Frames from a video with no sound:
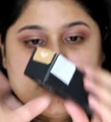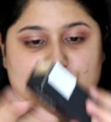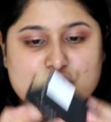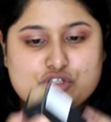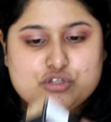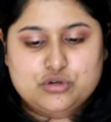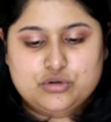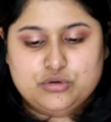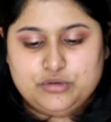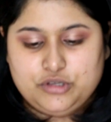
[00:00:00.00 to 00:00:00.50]

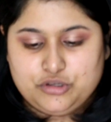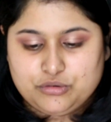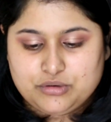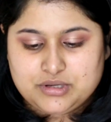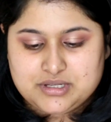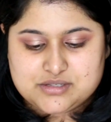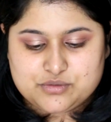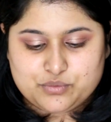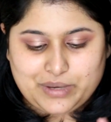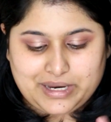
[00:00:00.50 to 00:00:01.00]
So
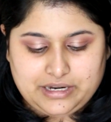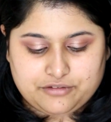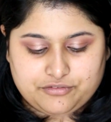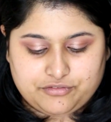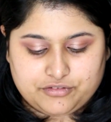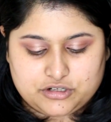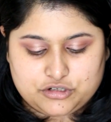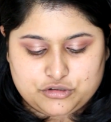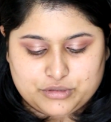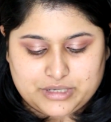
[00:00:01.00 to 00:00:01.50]
it's very
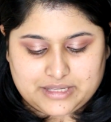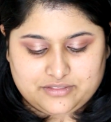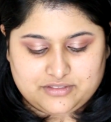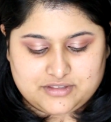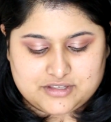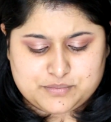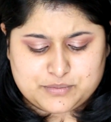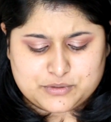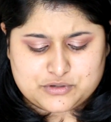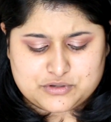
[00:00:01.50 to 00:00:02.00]
difficult to get
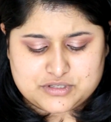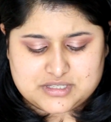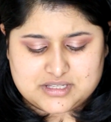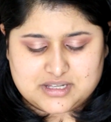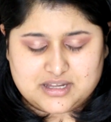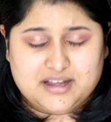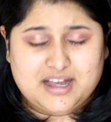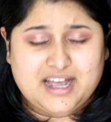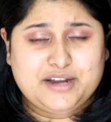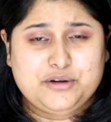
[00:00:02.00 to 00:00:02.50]
this because
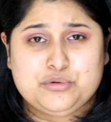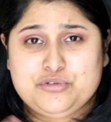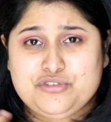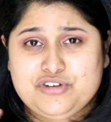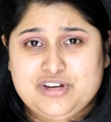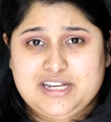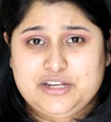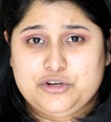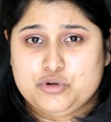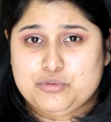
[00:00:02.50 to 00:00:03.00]
I don't
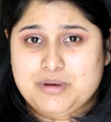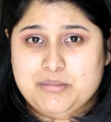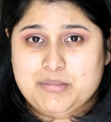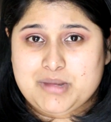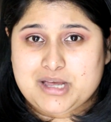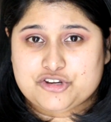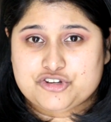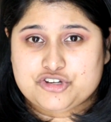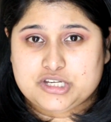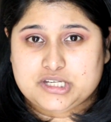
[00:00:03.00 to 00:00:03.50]
really know my
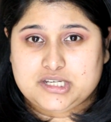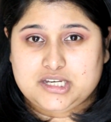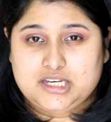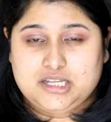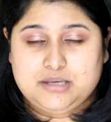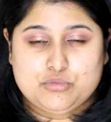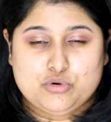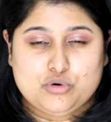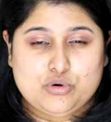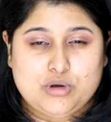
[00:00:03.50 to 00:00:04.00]
MAC shade
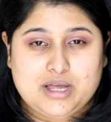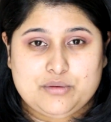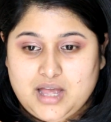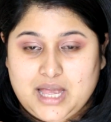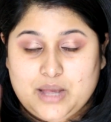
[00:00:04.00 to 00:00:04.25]
anymore.